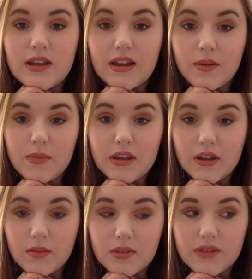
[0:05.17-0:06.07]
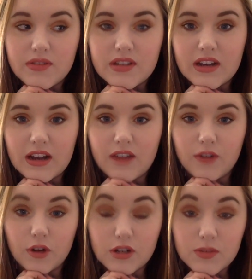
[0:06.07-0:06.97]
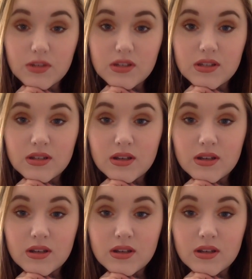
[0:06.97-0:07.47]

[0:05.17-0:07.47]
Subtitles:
of makeup gifts that I got for Christmas.